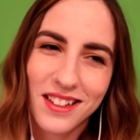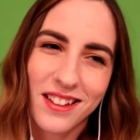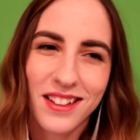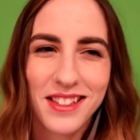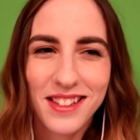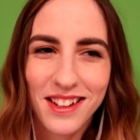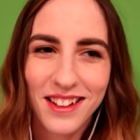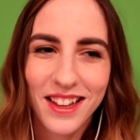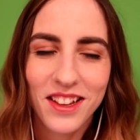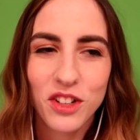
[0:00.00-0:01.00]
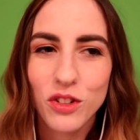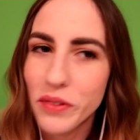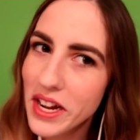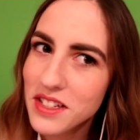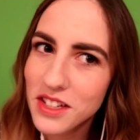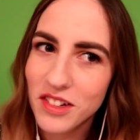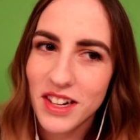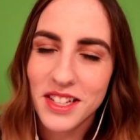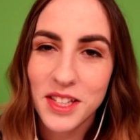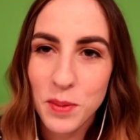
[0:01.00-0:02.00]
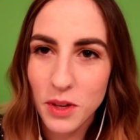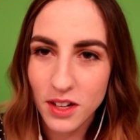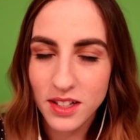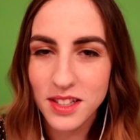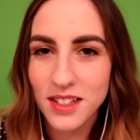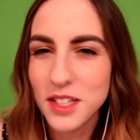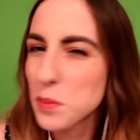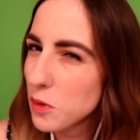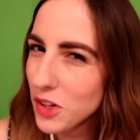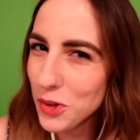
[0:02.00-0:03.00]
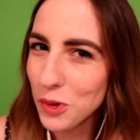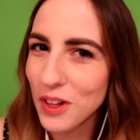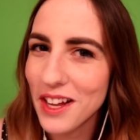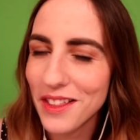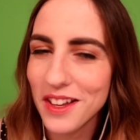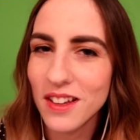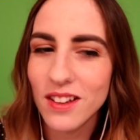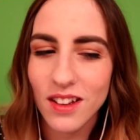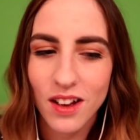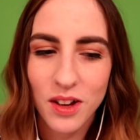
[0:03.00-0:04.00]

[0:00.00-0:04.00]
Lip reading: And it's not like crazy, but it's pretty cool, I think.